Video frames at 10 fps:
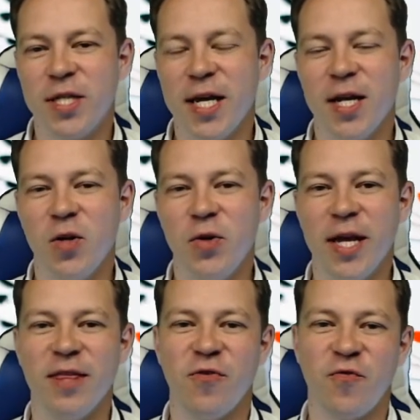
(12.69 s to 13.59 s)

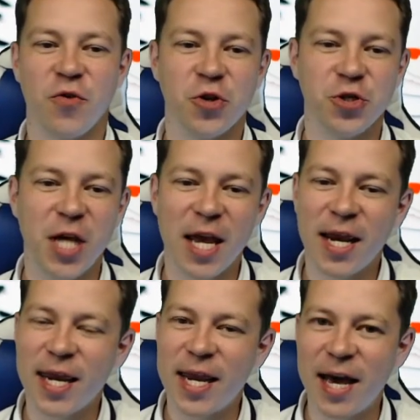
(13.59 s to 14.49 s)
including the first day
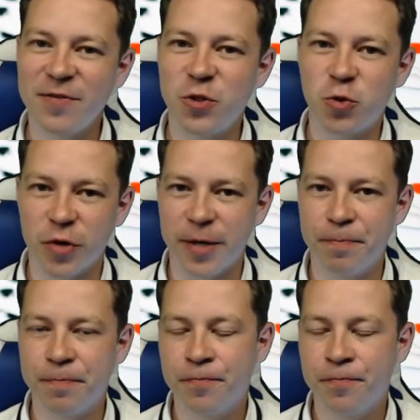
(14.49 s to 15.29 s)
live stream.